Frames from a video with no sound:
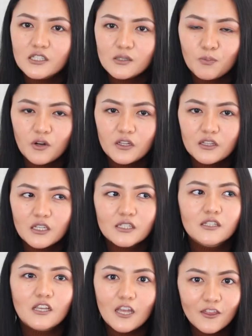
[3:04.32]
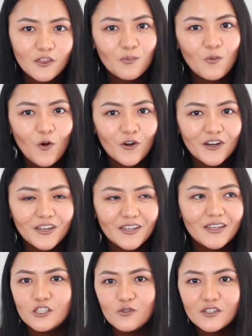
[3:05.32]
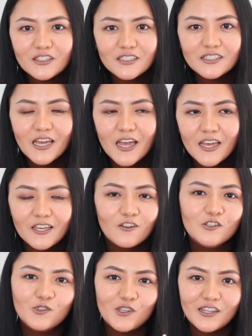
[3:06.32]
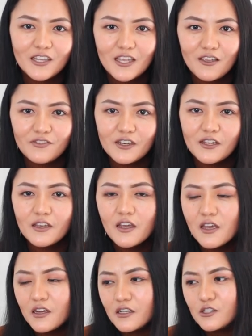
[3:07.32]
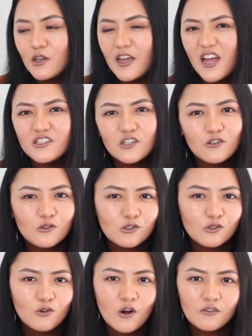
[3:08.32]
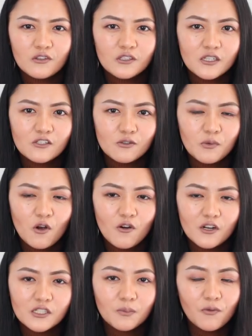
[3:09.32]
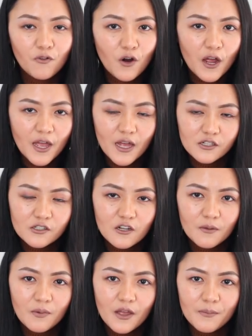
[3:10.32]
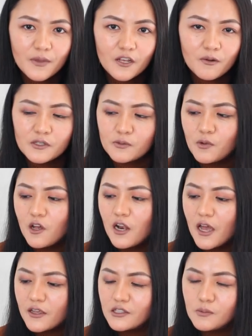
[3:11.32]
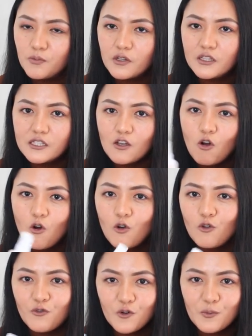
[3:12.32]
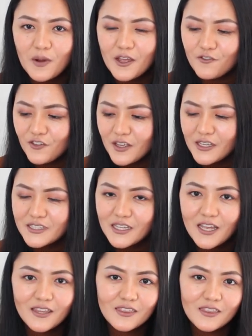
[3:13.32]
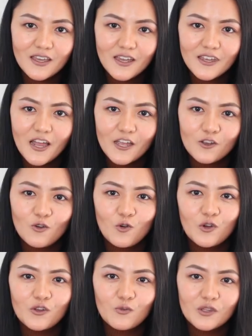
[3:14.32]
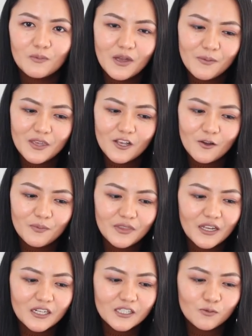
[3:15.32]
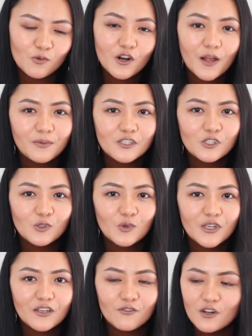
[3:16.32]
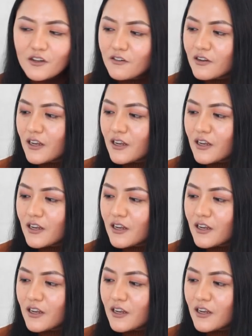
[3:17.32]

spray this in the morning, during the day, also in the evening. So I actually use throughout the day, to be honest. Before I actually apply makeup as well, I spray this all over my face, and then I go in with my makeup. That is what I've been doing. Really